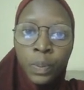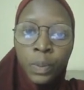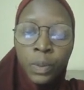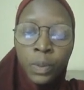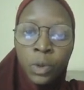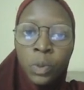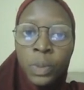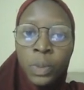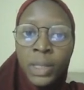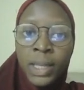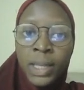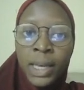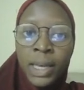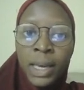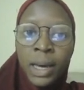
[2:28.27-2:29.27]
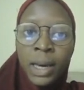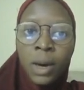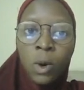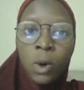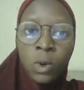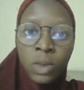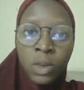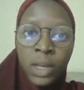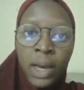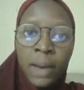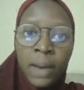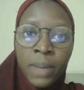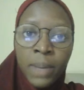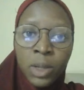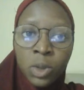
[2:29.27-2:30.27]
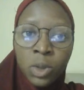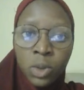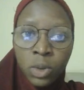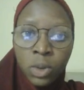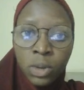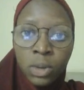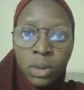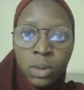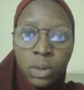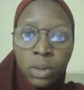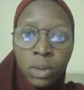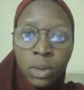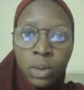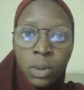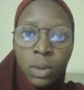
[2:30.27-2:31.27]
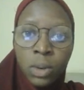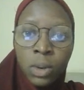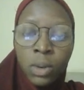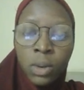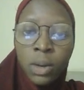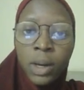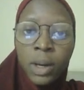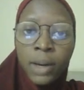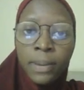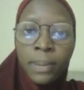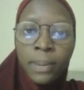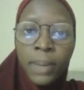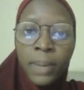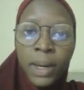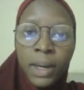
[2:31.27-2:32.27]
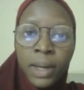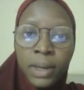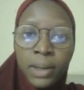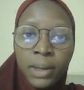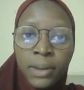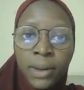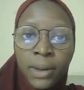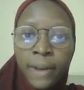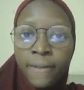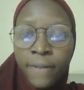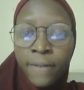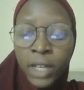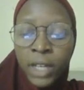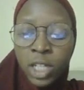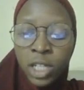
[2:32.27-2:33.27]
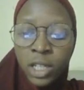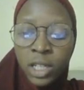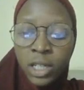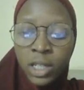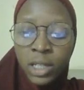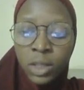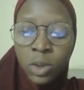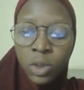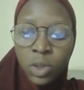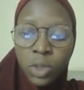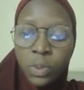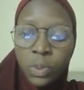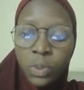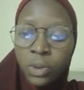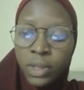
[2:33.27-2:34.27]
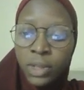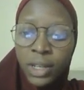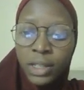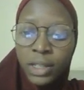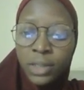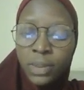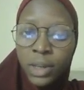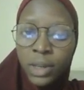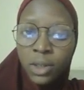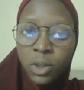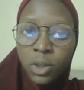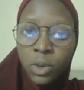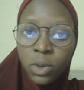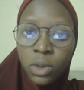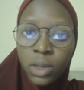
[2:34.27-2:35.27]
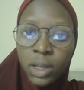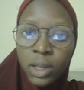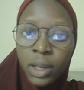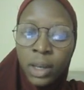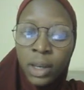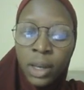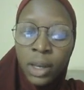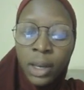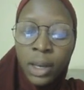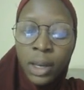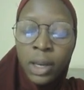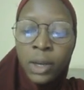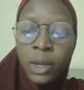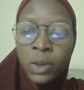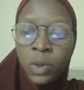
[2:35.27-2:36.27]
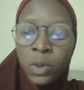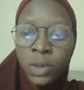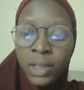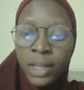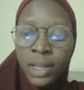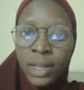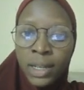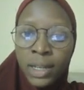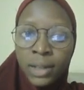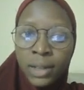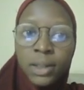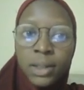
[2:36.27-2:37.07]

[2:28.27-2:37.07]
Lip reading: be there on the Amazon by fetching those products based on the user needs.